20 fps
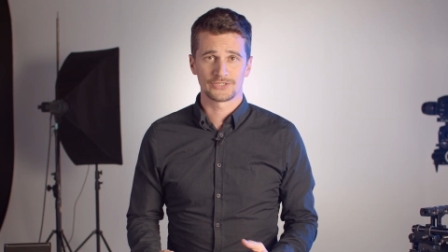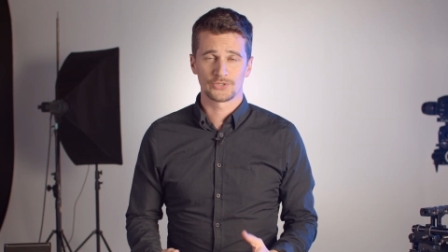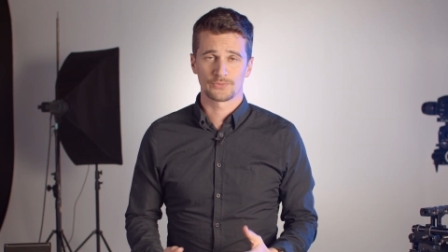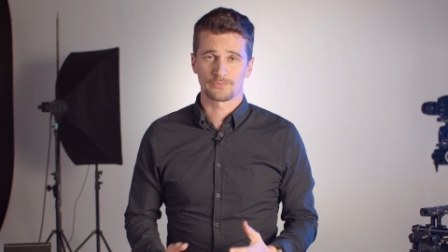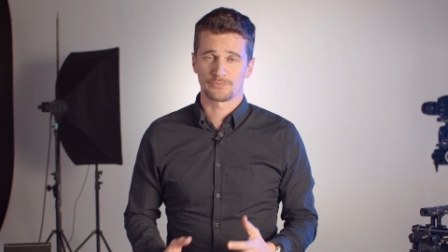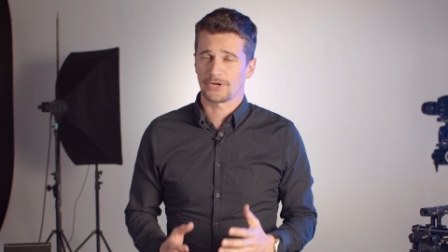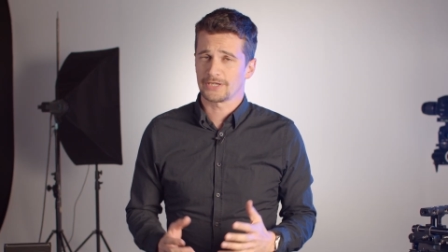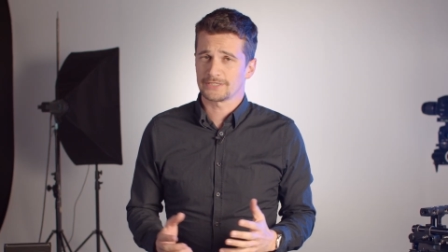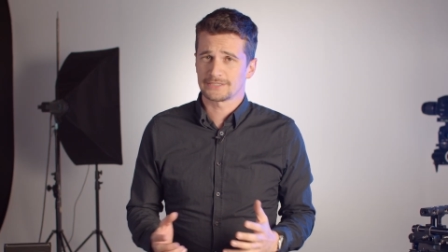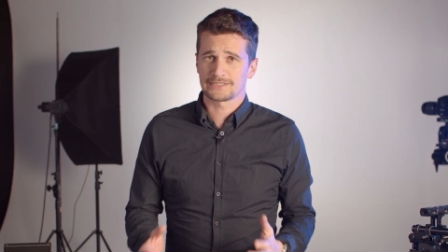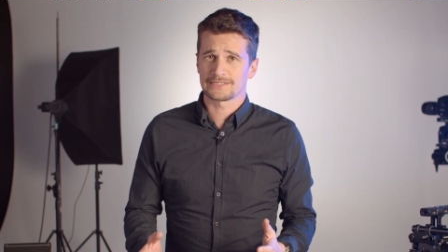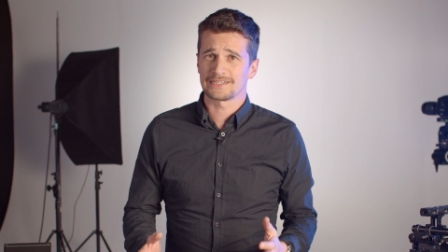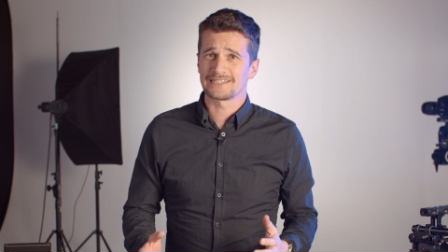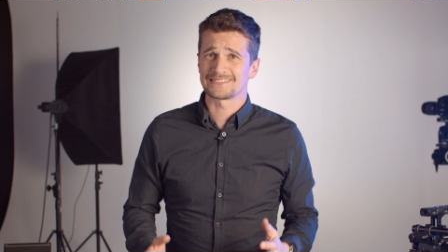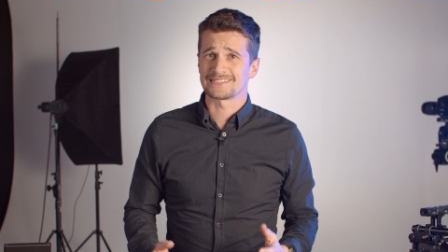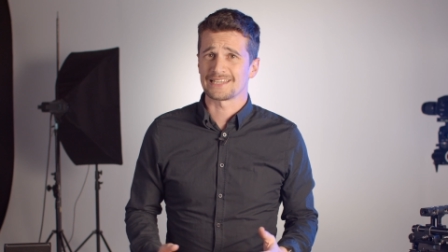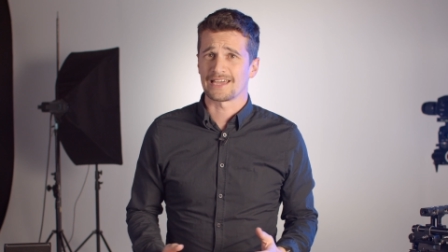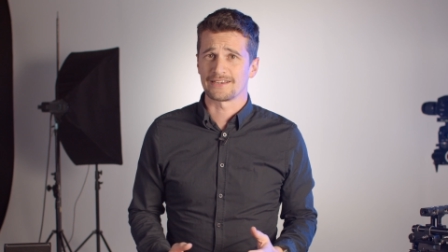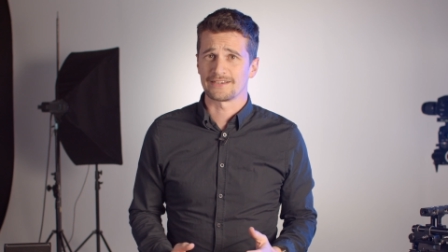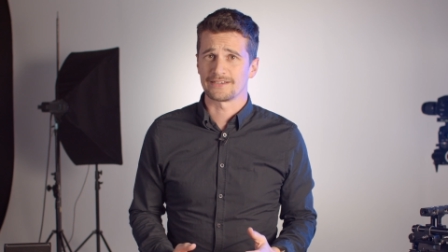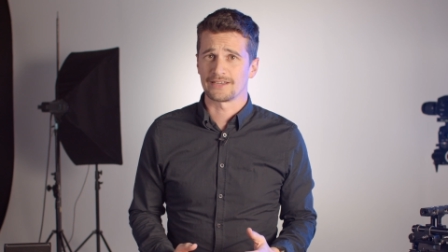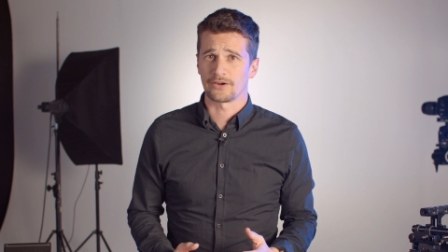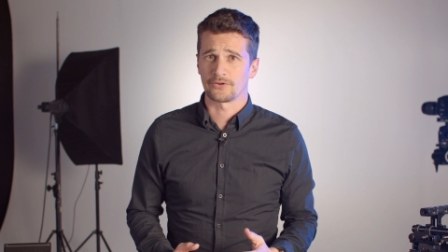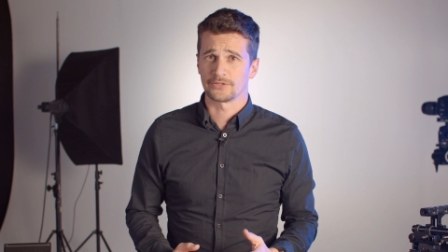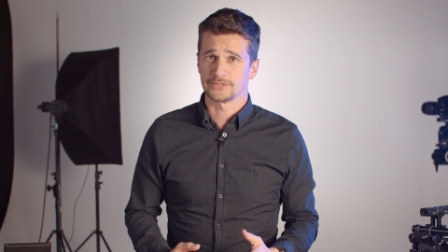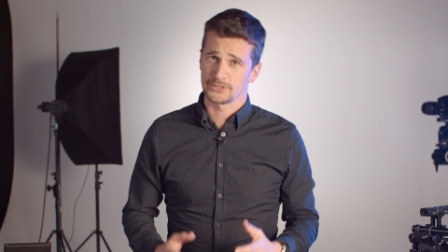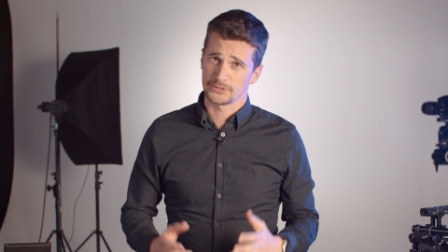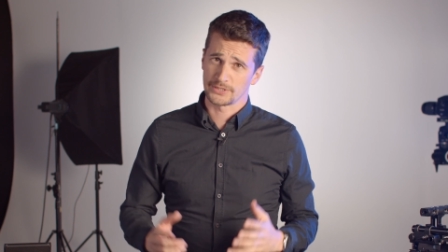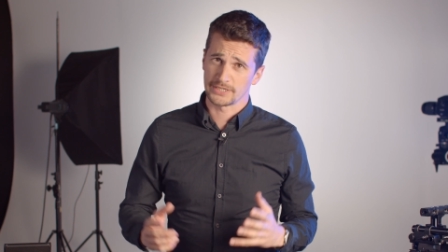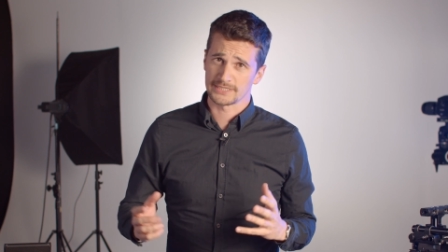you're practically done now
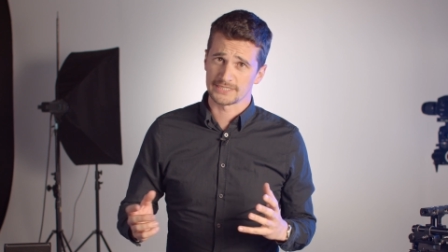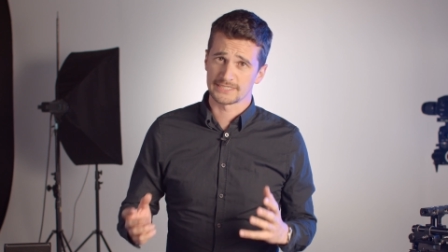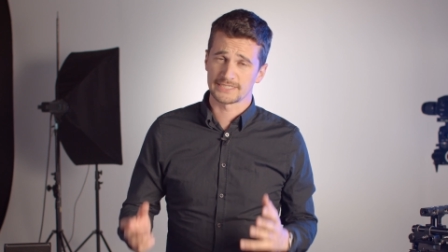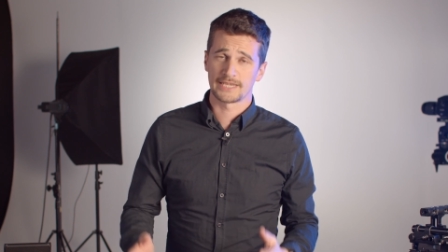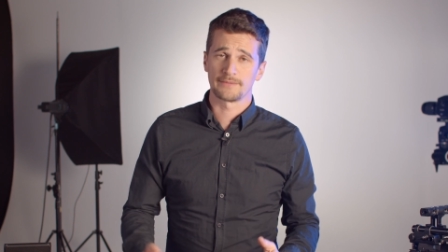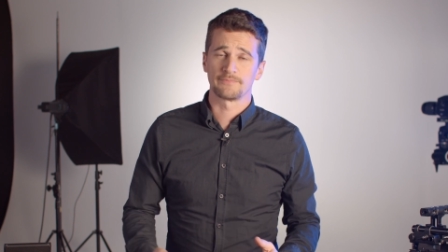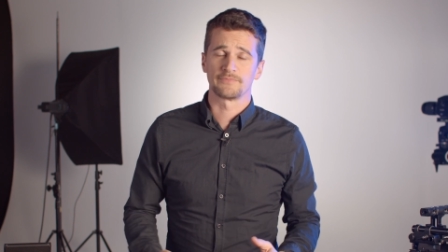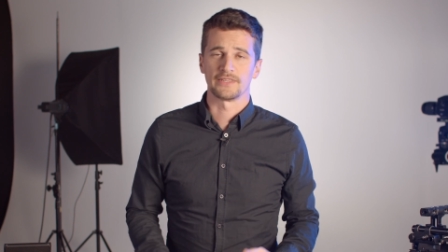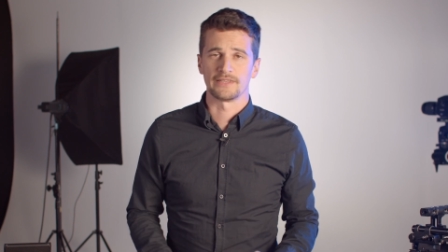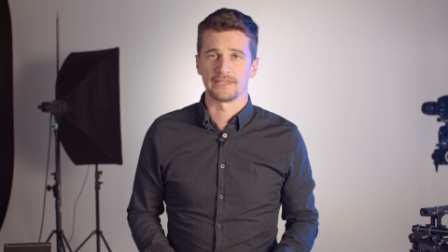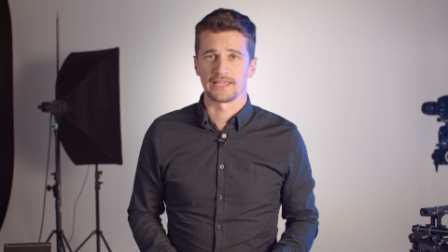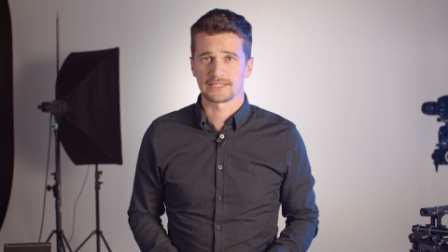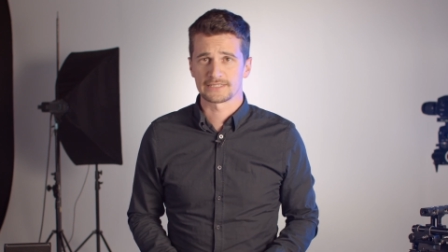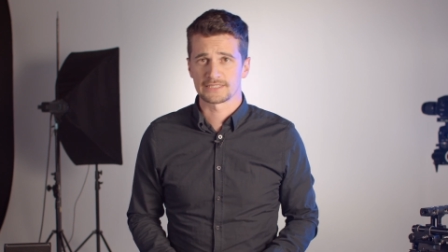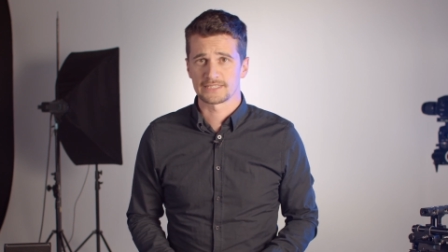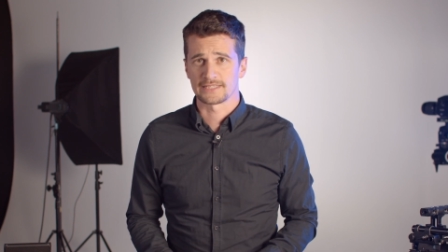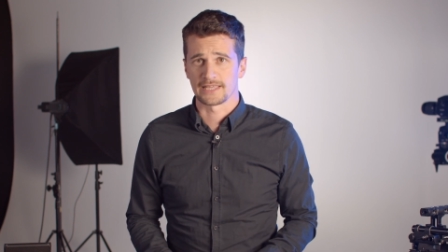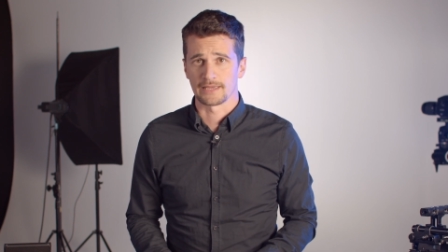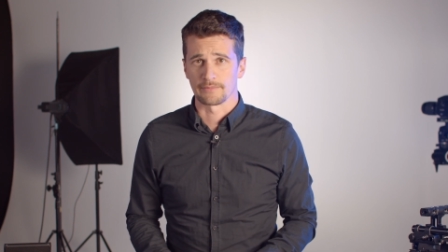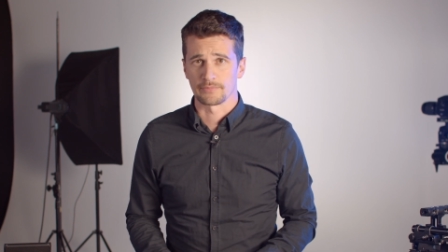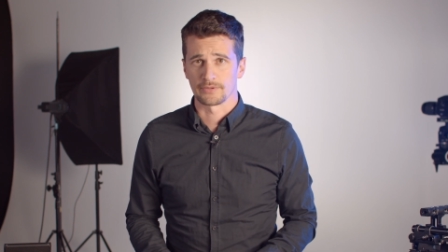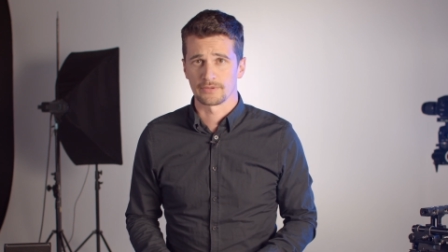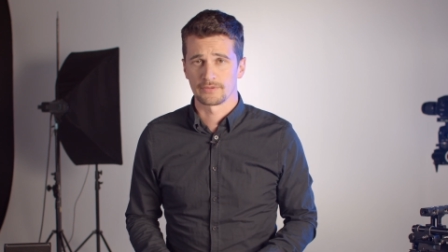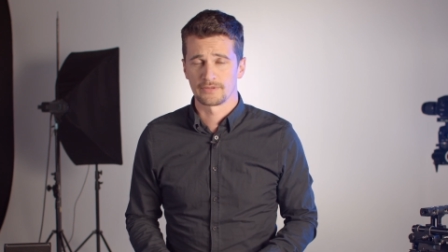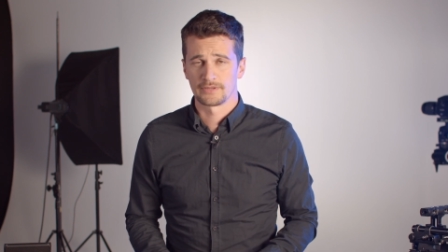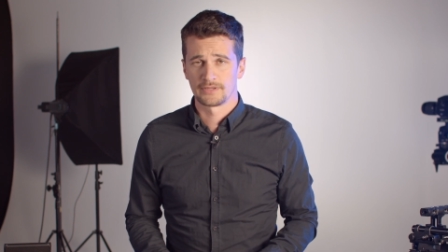and you can skip the next step.